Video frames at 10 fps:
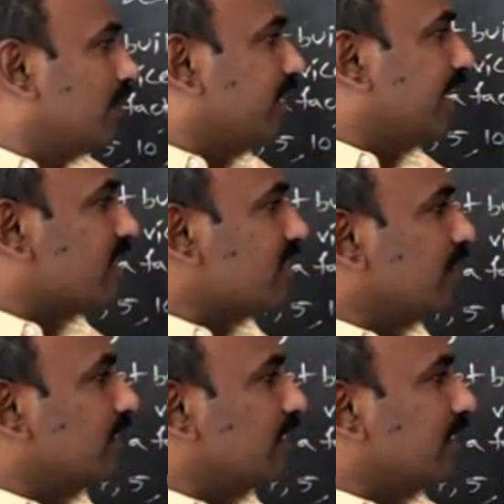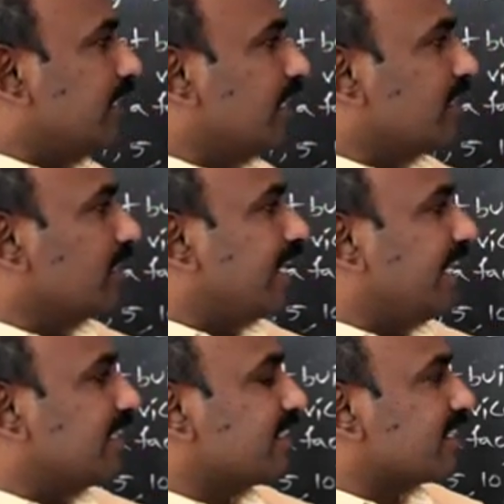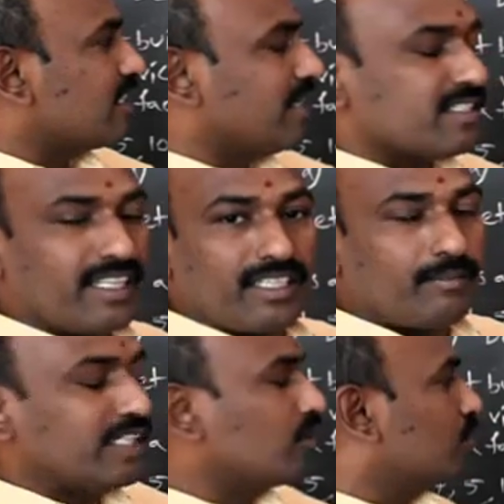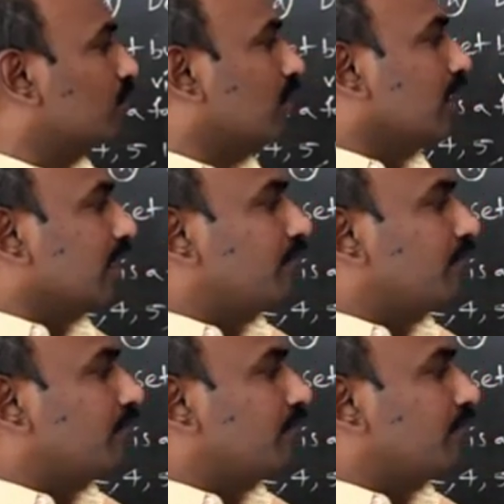Next here the A intersection B is nothing but 2.